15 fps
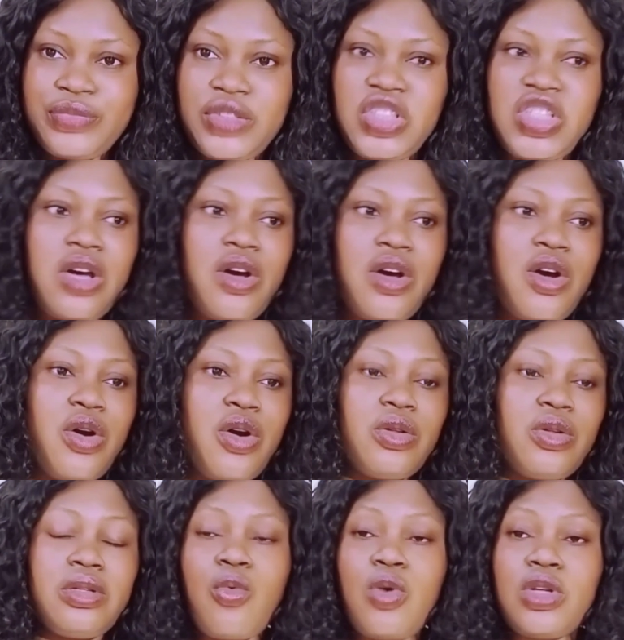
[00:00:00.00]
Tell
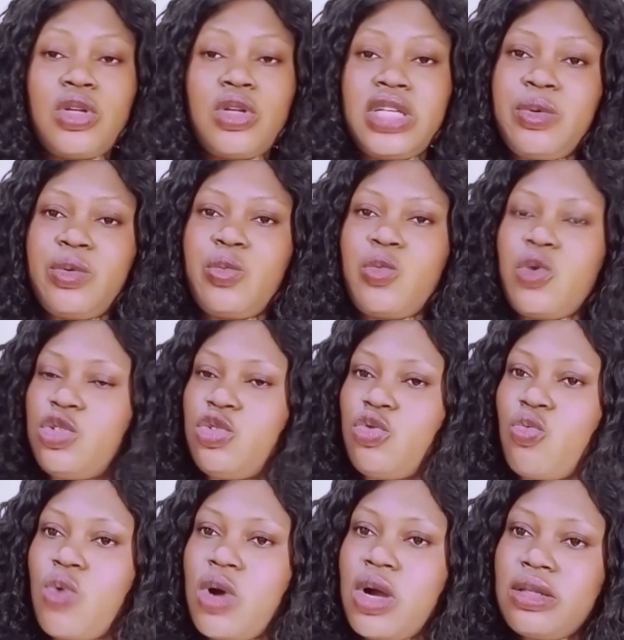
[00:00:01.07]
the water spirit what you
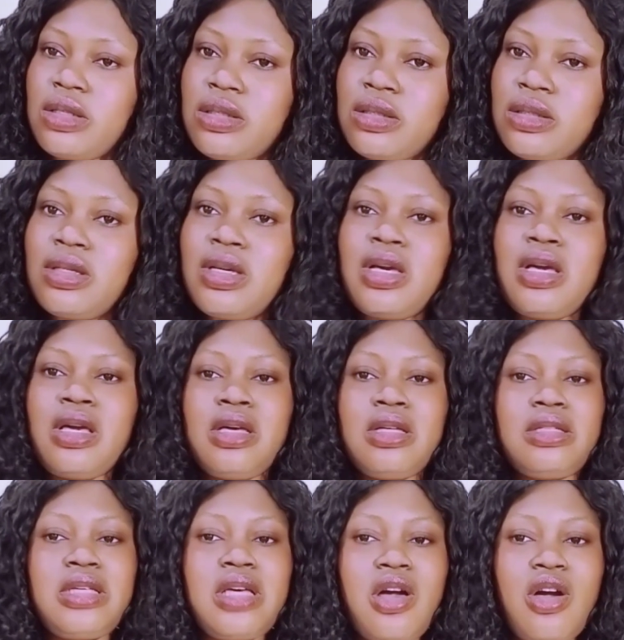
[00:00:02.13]
want.
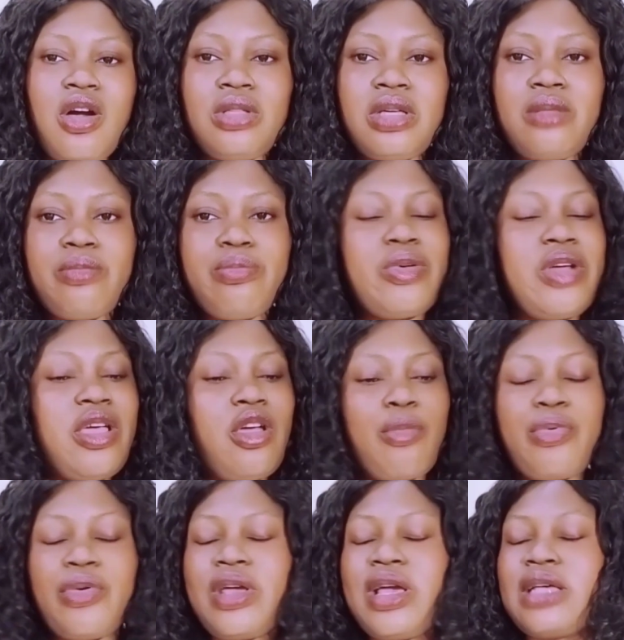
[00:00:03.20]
Tell them, pray your
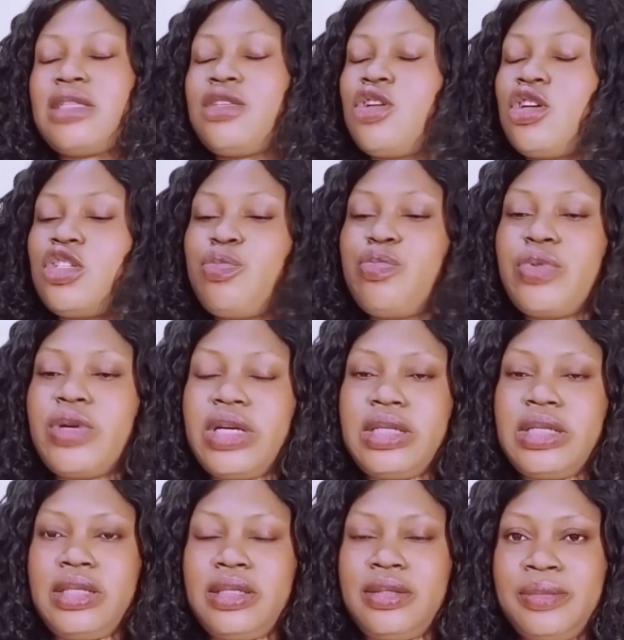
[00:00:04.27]
prayers, just pray
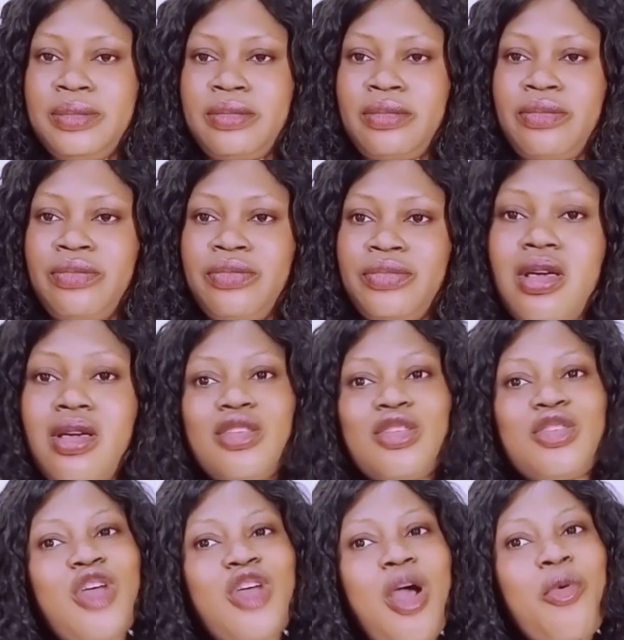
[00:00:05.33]
it.
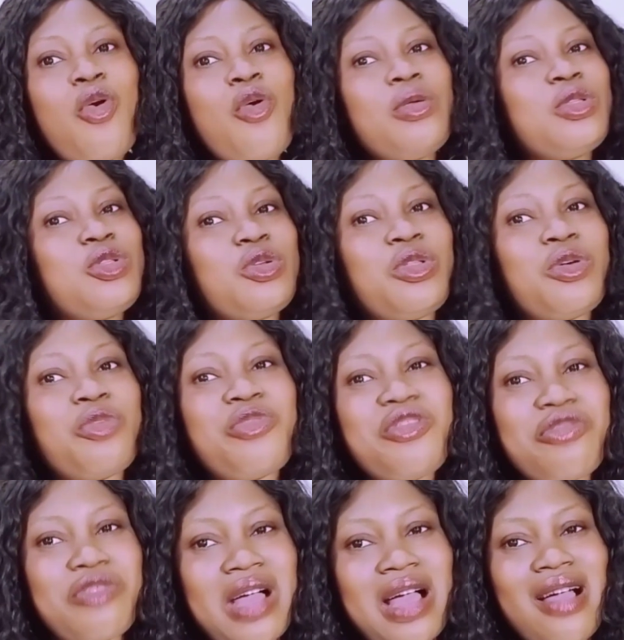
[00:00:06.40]
Stop going to the
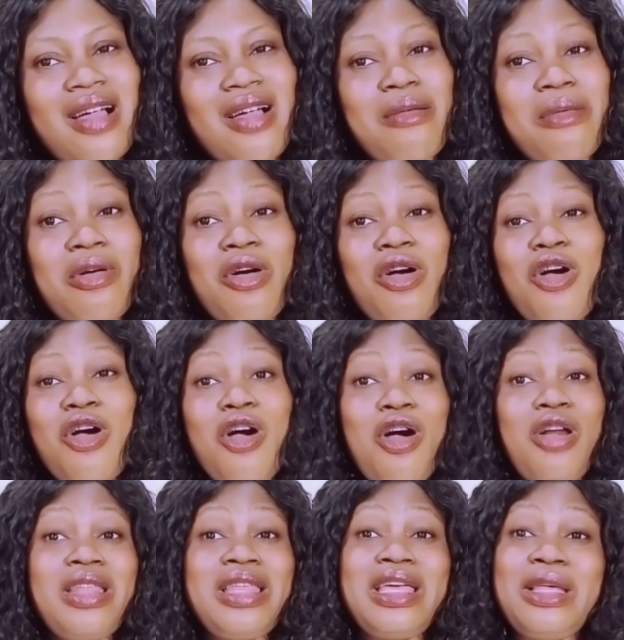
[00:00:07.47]
river
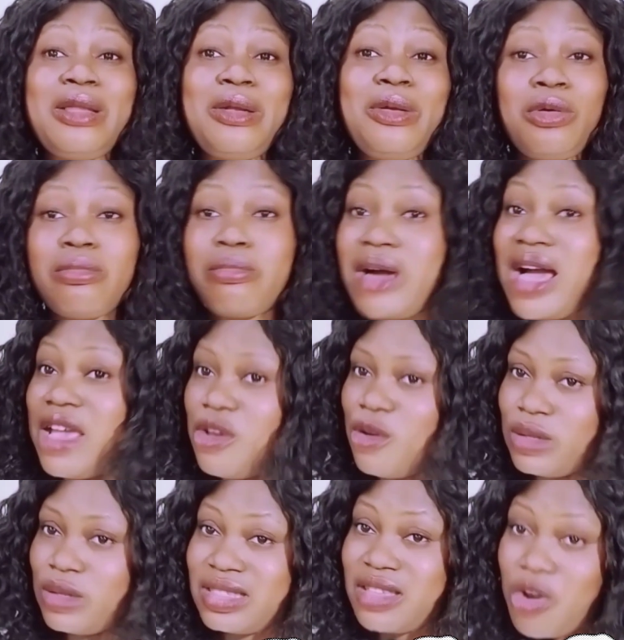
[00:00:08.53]
all alone by
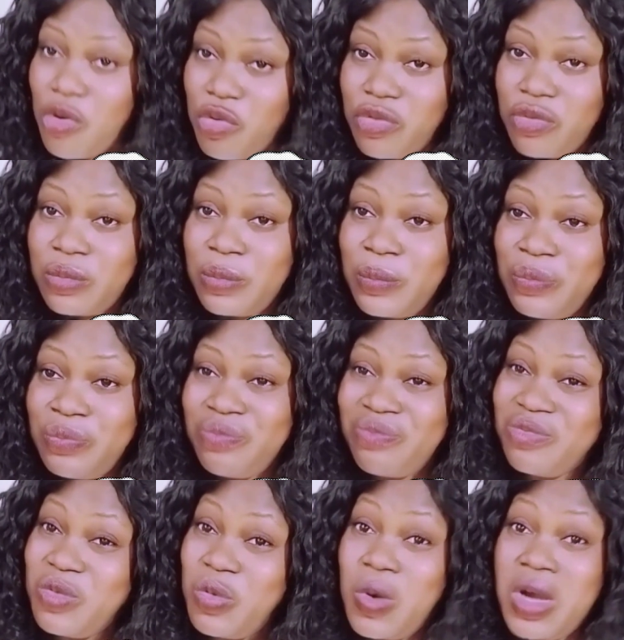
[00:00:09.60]
yourself.
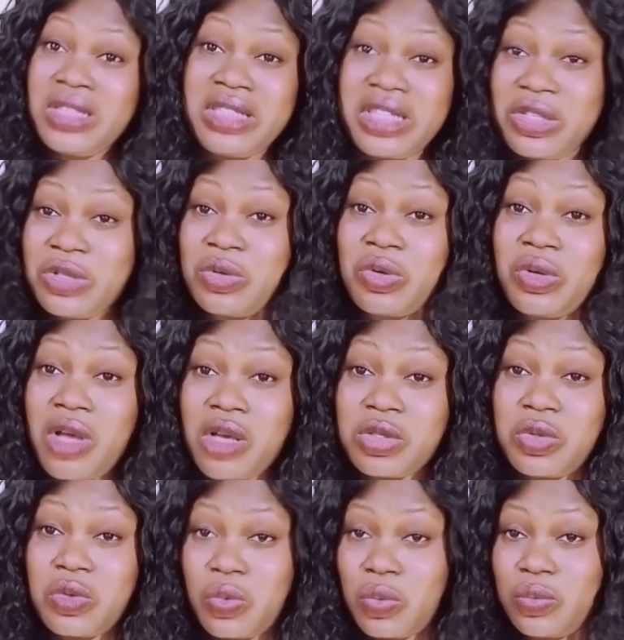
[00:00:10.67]
One day you go
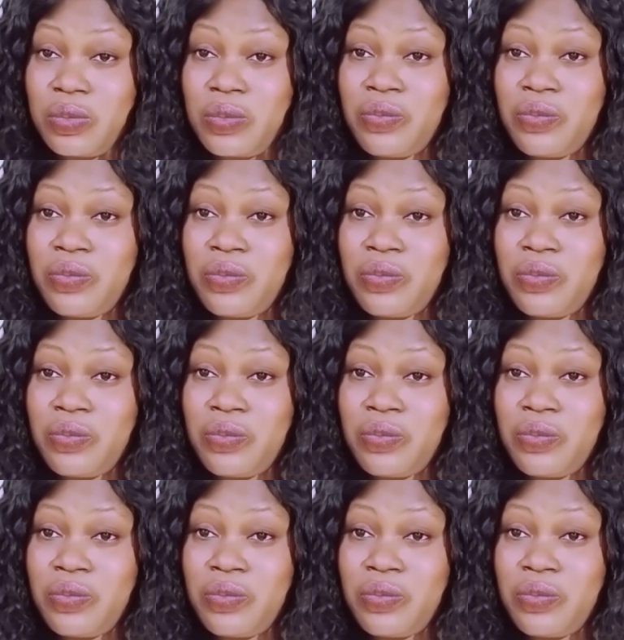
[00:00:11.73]
lost too.